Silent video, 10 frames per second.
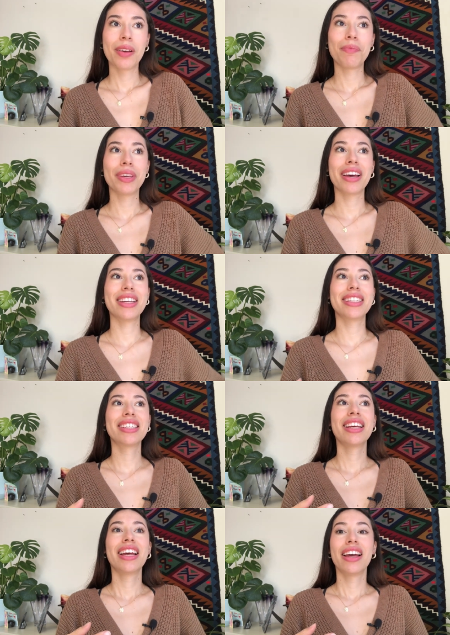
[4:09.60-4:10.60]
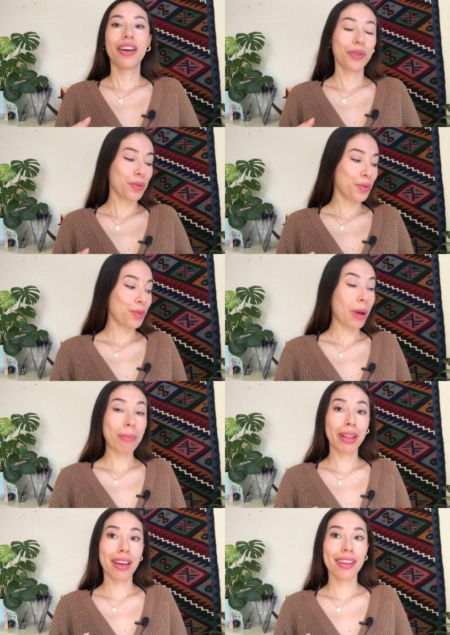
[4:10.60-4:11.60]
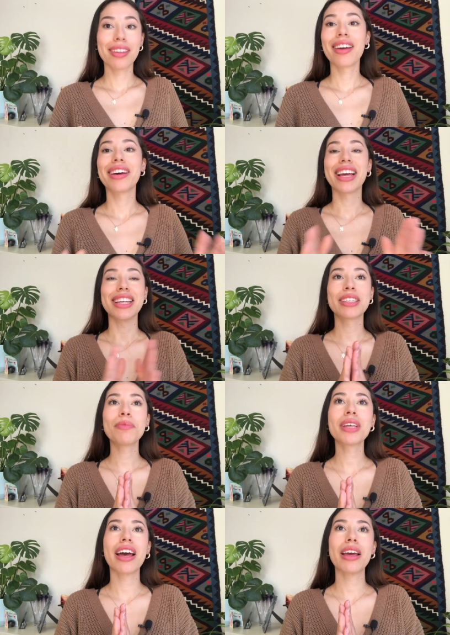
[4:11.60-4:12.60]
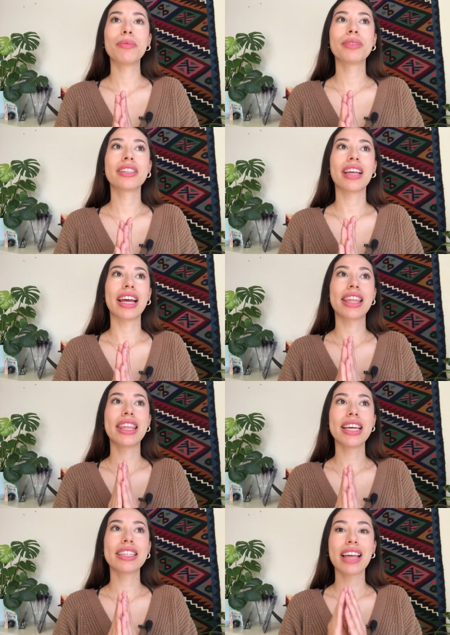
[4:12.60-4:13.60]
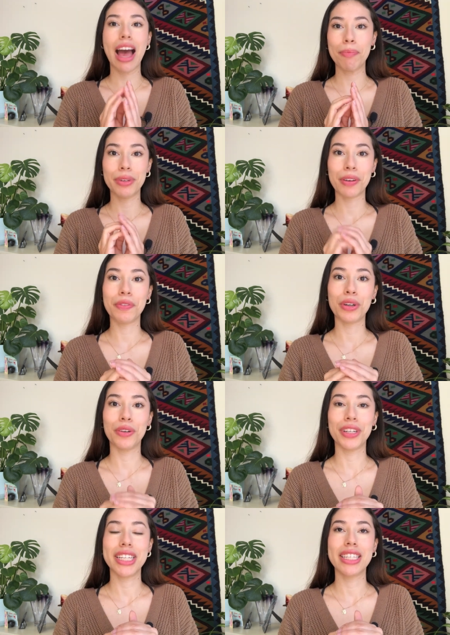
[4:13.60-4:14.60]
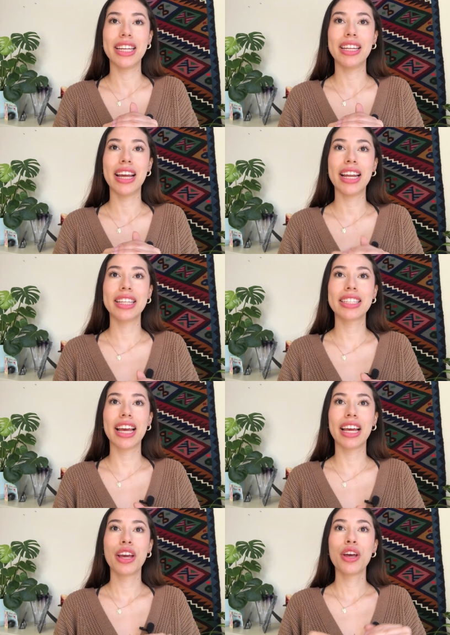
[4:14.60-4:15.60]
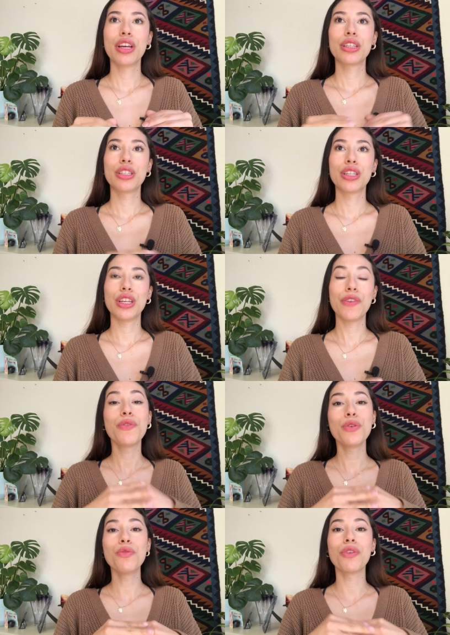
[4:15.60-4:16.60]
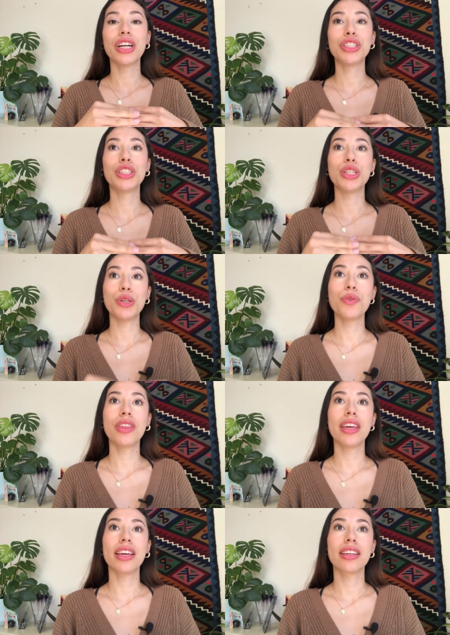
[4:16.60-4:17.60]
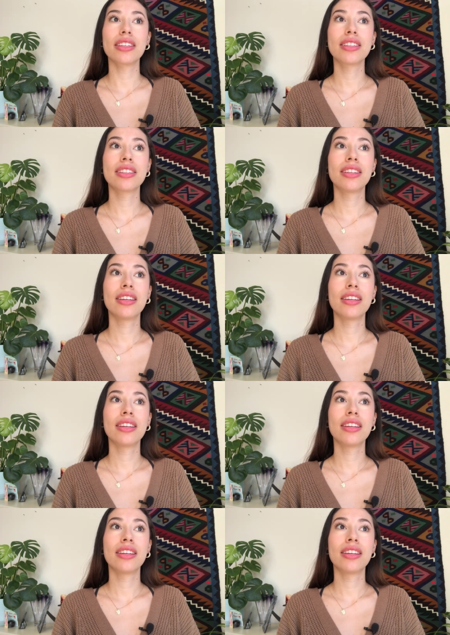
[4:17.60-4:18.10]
Because, ooh, my plant. Okay, sometimes like things happen for a reason, and it's like, if you rush to do things,